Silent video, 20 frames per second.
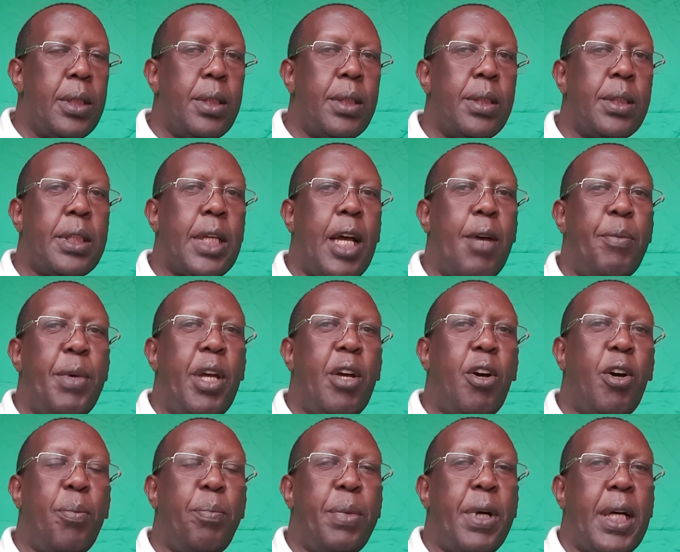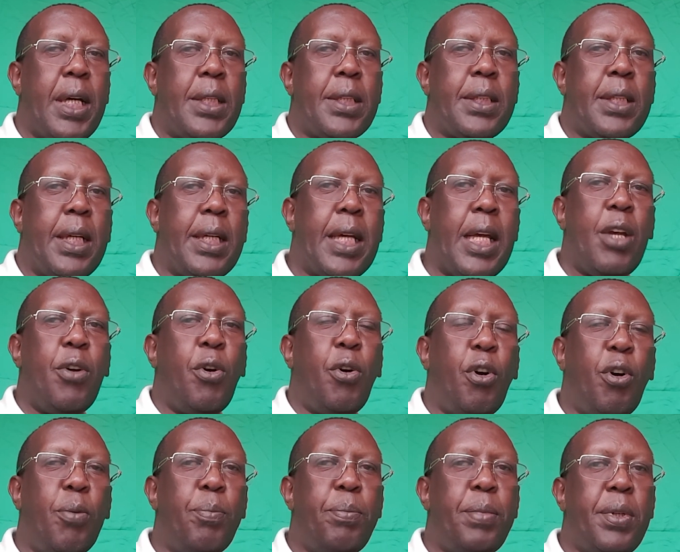Some helpers, and I
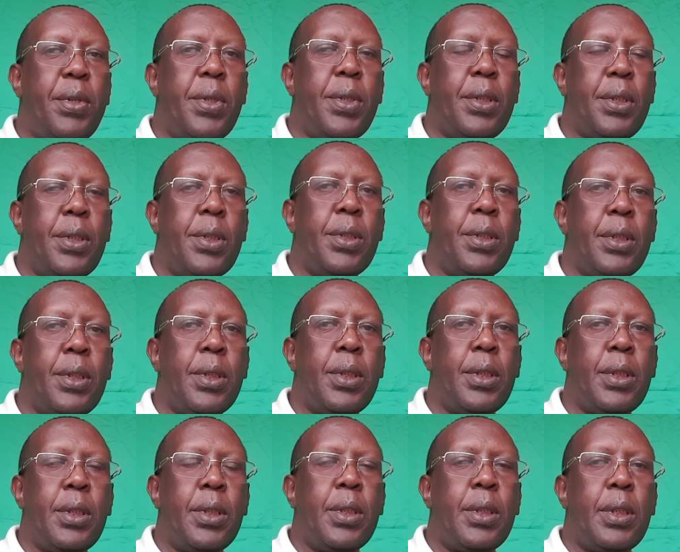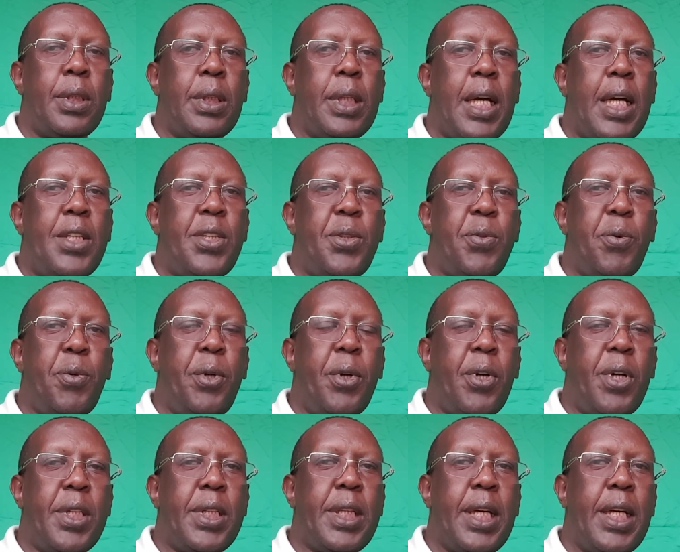hope that you will
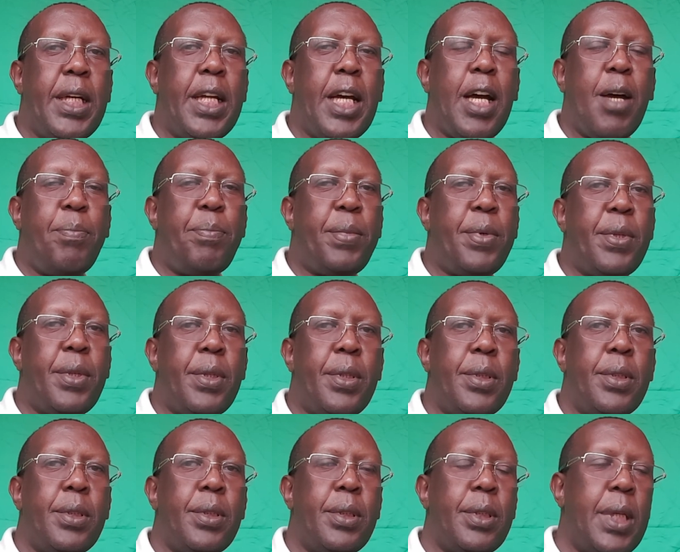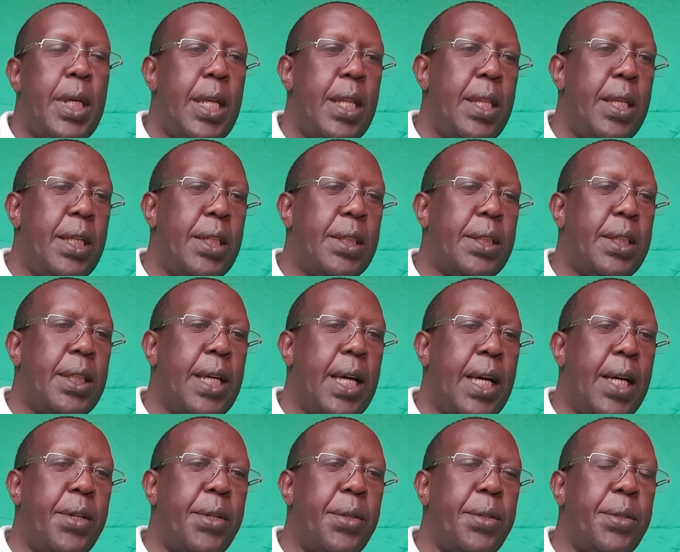not end up in this
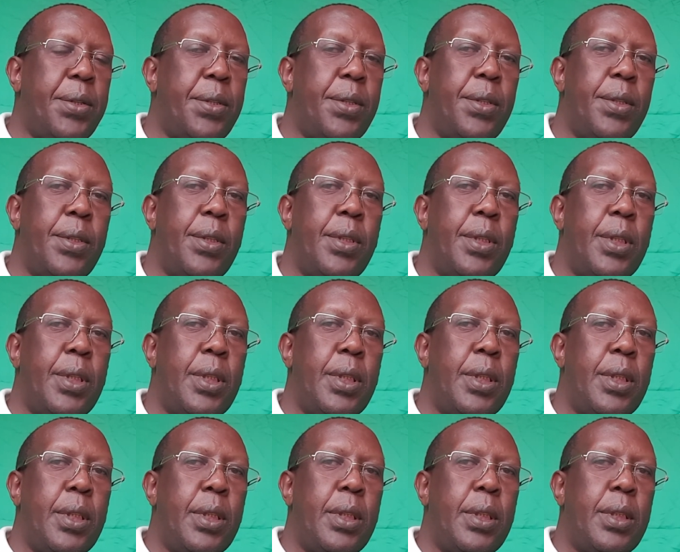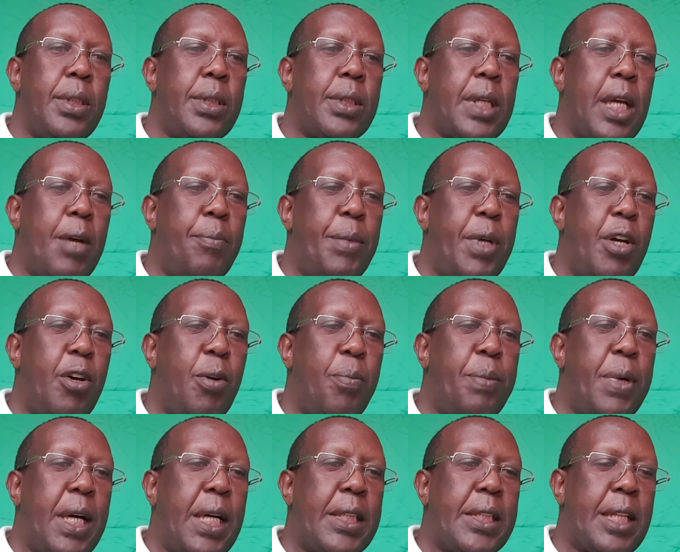scenario, some
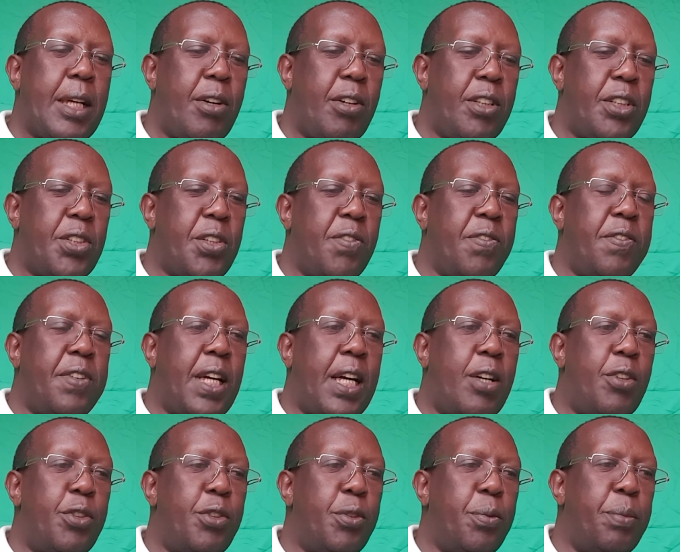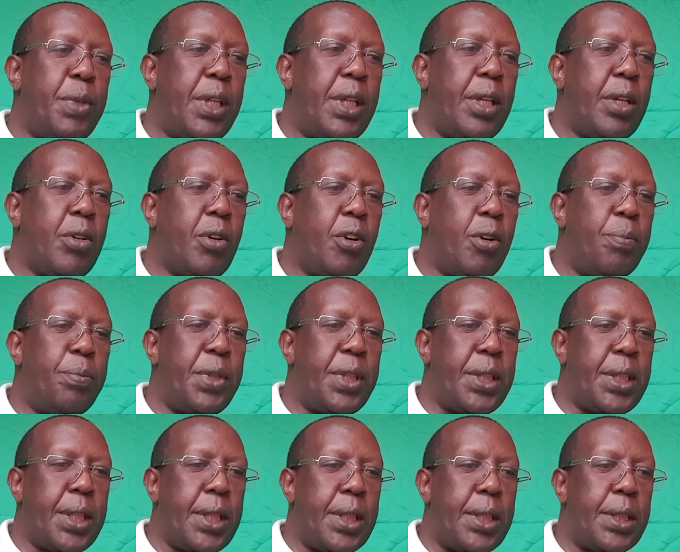helpers are also found to be
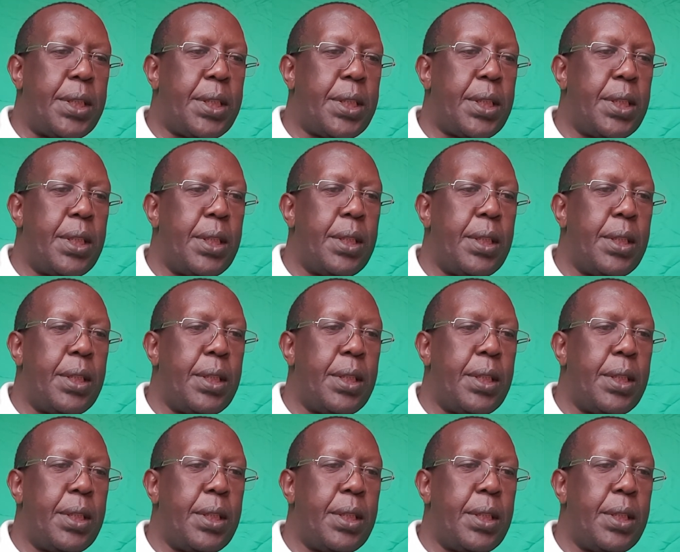incompetent.